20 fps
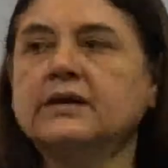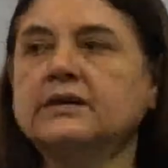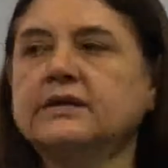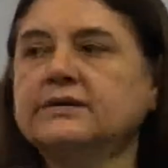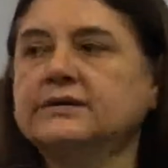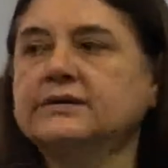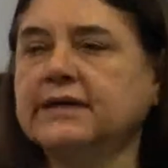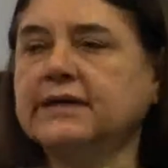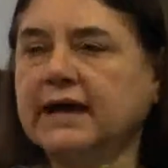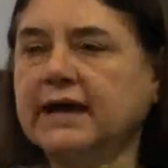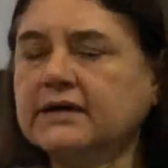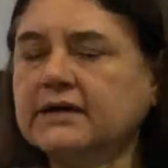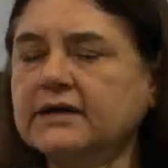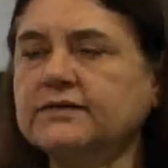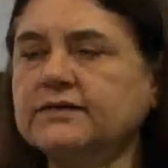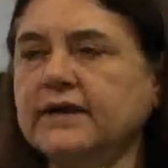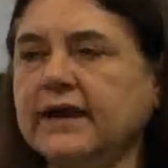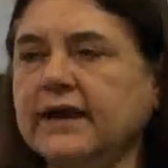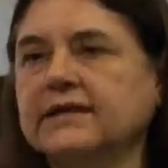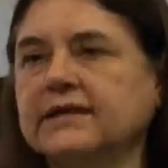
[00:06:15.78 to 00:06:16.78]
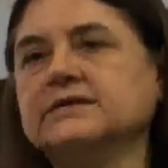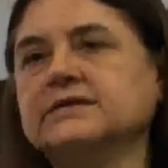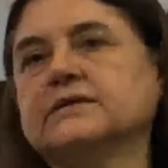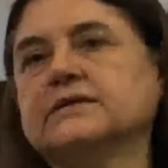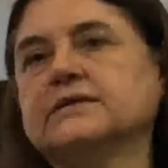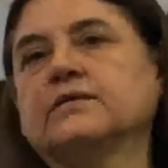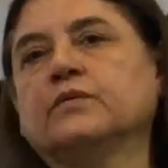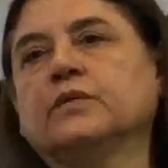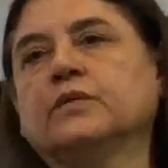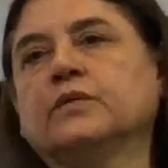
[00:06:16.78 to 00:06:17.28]
Like that,
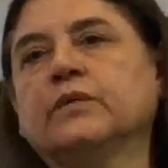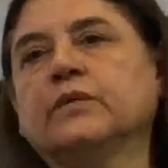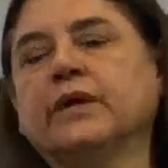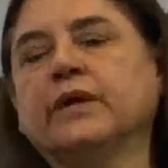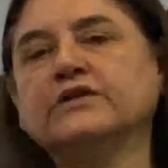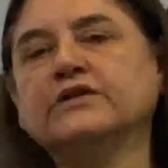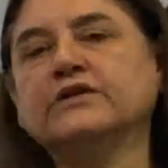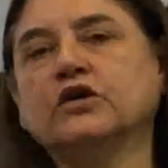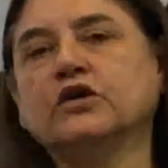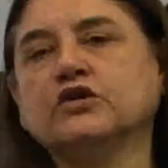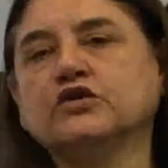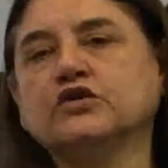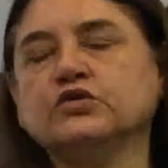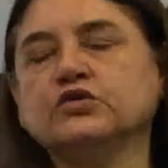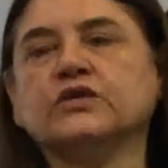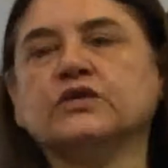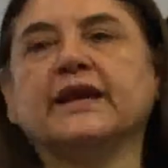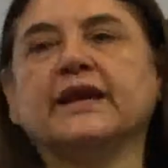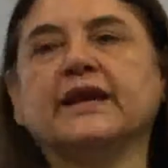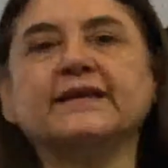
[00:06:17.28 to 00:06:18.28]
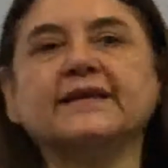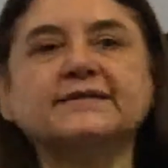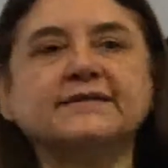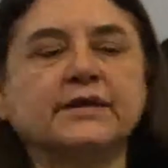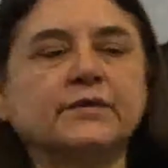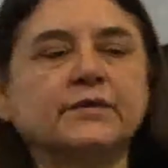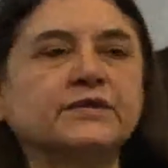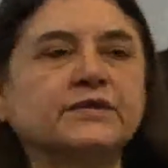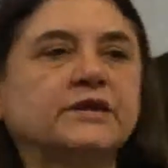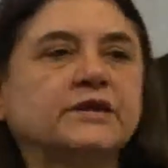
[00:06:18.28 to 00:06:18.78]
we went on to the next
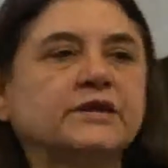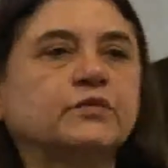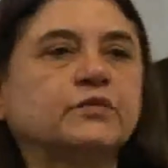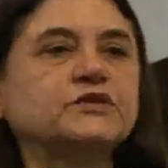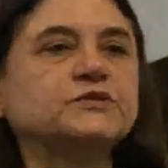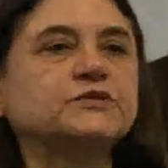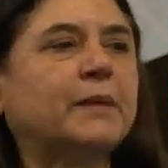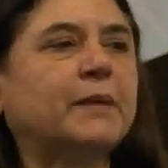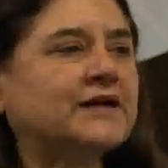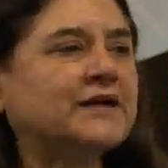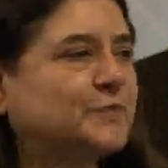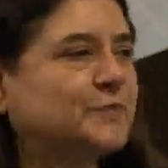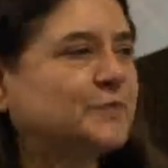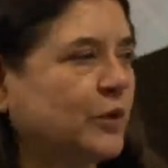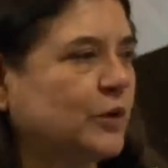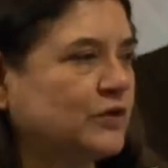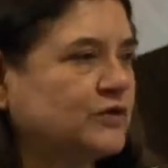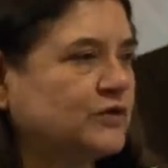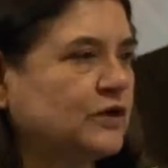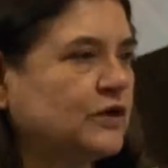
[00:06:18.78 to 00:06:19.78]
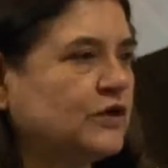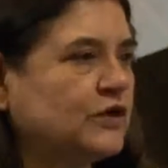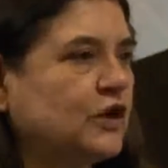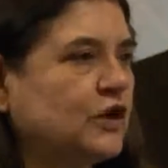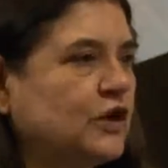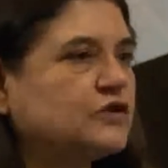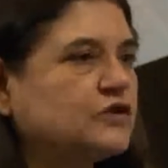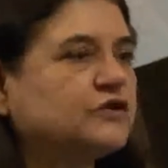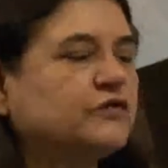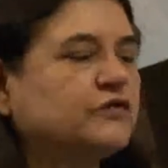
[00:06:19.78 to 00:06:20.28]
thing we did was passports. A
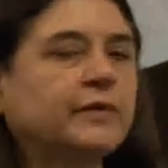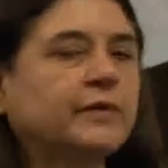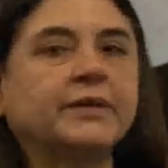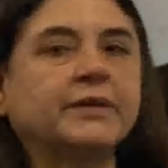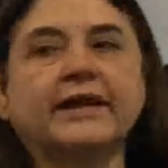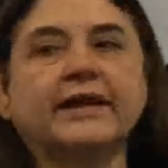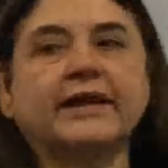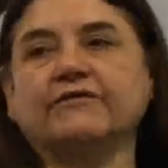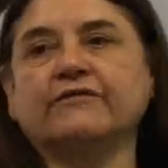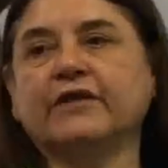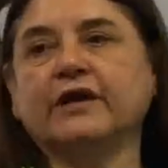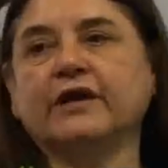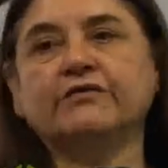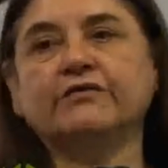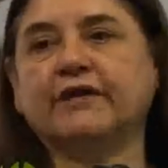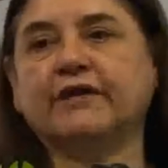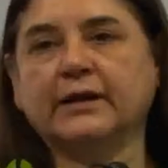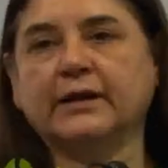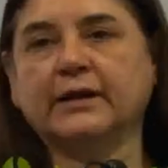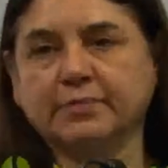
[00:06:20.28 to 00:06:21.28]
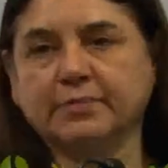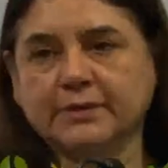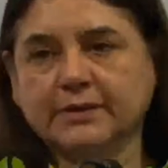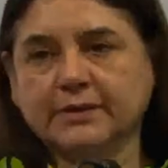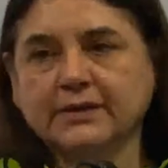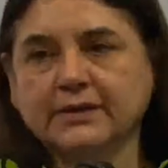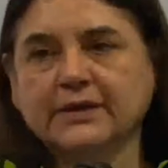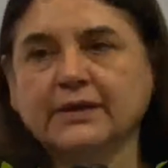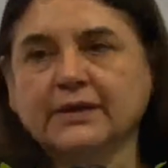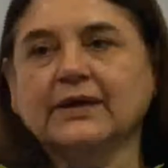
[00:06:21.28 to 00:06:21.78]
lot of women get very fed up
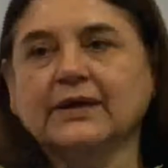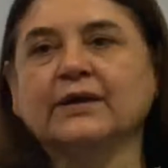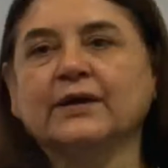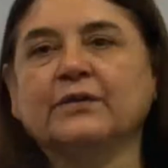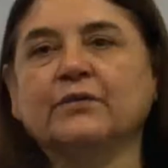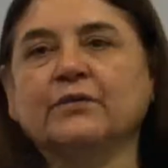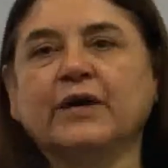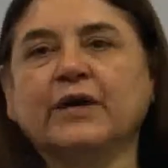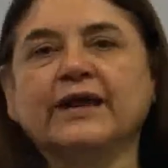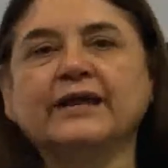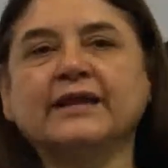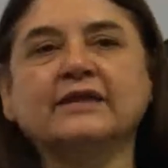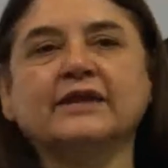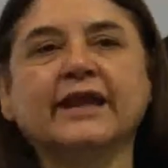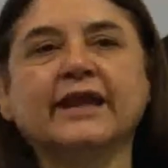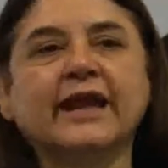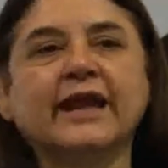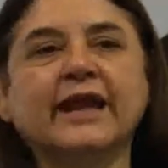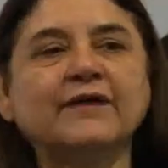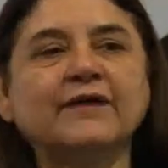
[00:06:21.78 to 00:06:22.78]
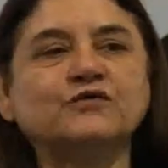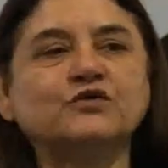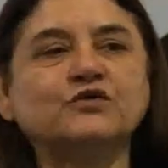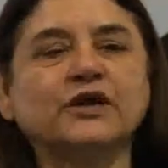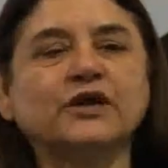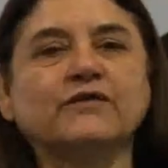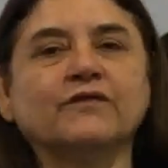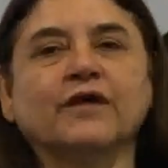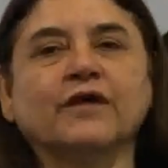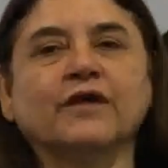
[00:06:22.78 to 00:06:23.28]
when they have to
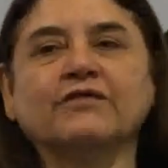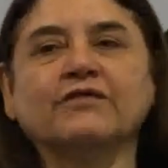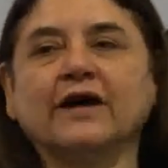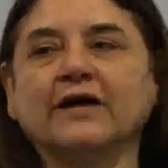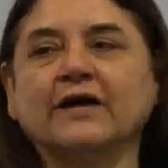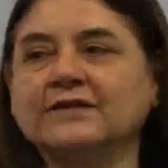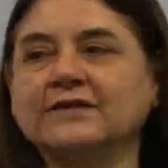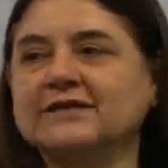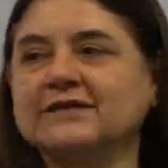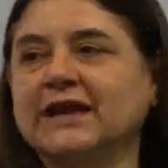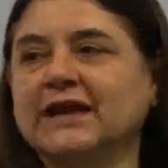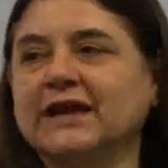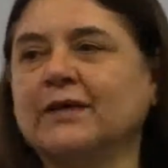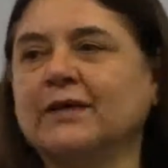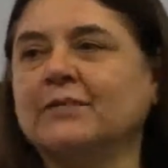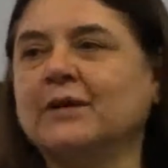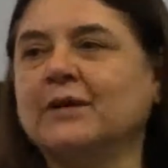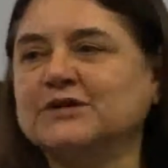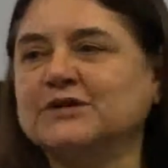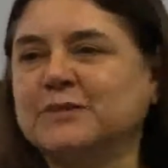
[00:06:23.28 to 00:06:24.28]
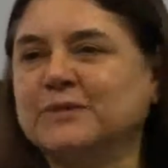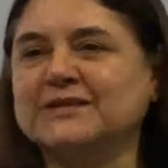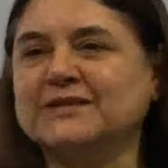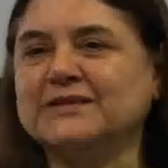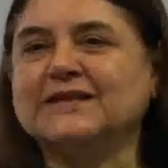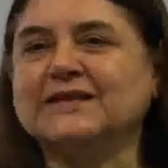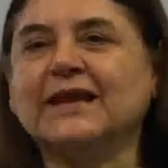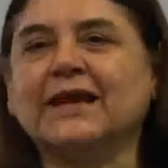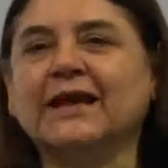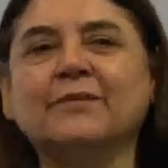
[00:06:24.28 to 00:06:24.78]
give their father's name, husband's
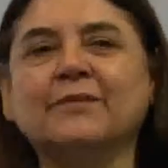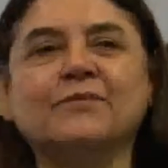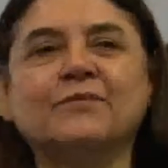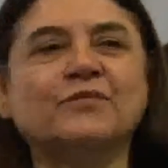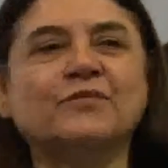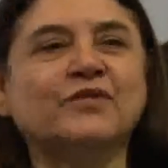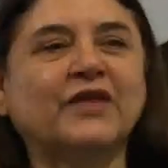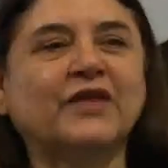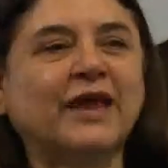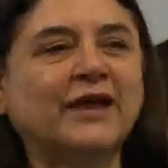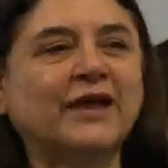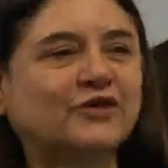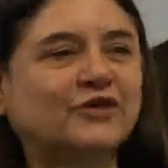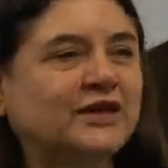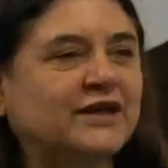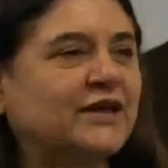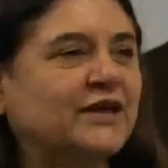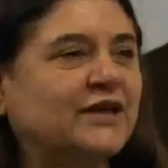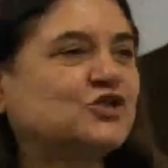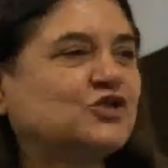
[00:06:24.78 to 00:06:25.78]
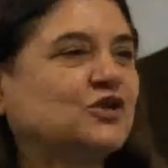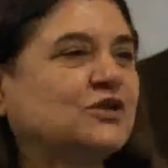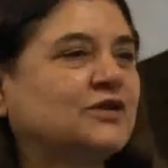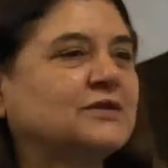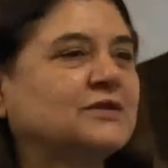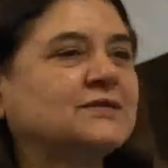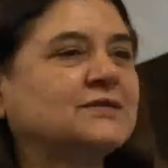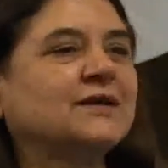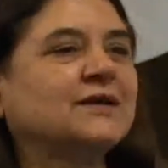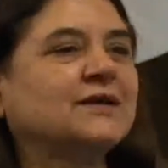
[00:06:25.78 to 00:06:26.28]
name, their credentials,
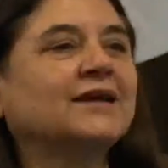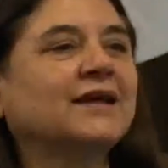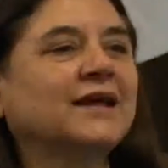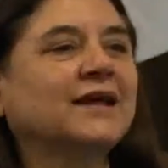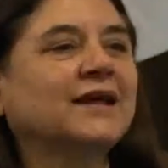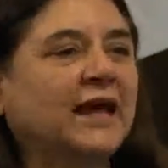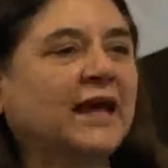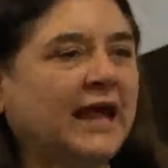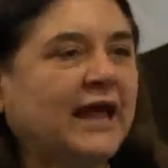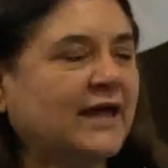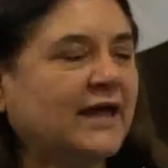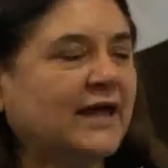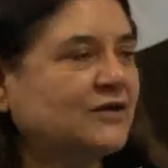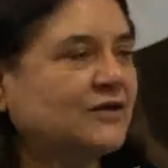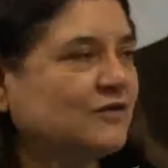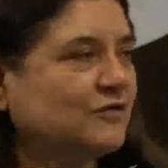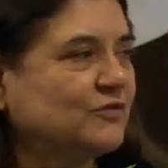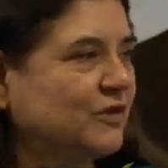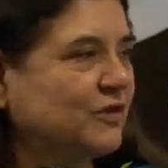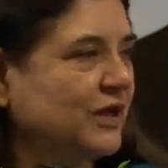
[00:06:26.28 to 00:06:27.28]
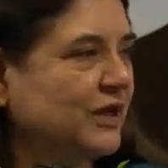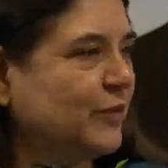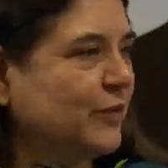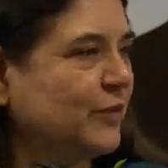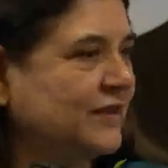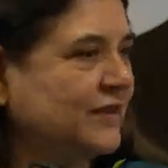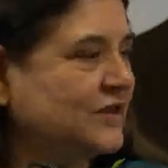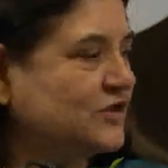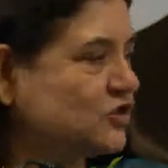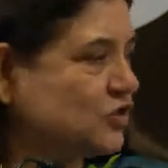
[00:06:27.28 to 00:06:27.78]
and
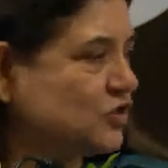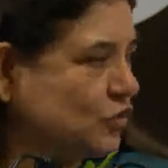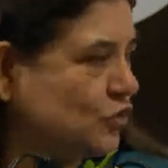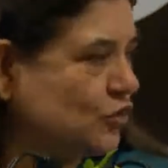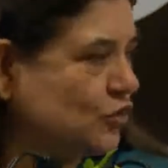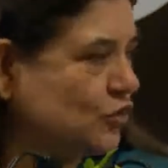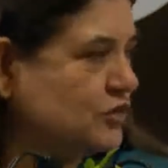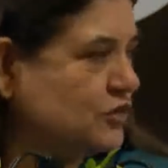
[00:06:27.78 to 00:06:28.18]
whether in schools,